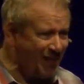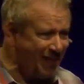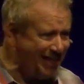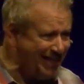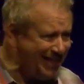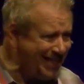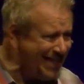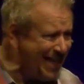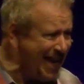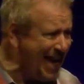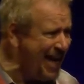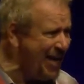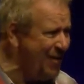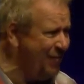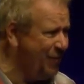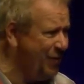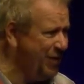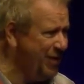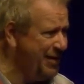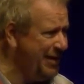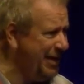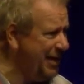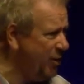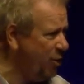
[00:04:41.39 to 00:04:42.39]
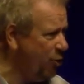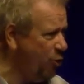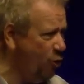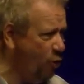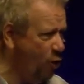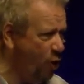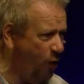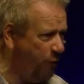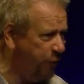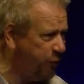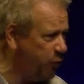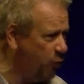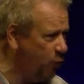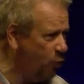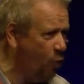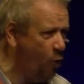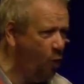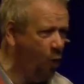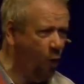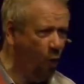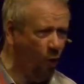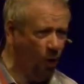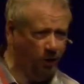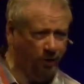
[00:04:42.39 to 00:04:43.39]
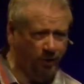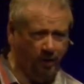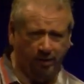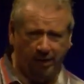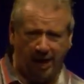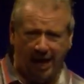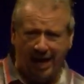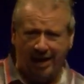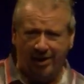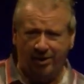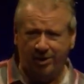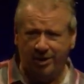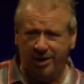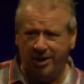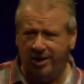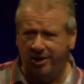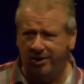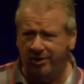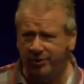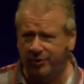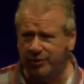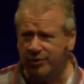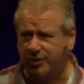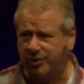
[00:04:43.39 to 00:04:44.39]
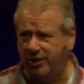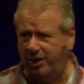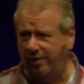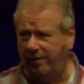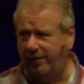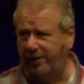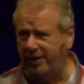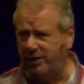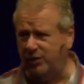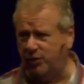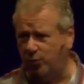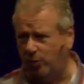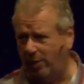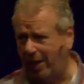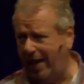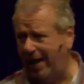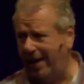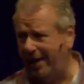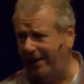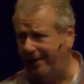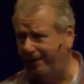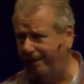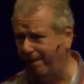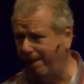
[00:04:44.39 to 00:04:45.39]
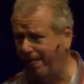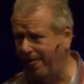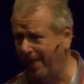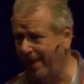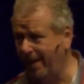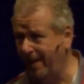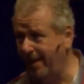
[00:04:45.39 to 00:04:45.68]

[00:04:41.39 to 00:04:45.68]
David didn't go off to war in the latter years of his reign.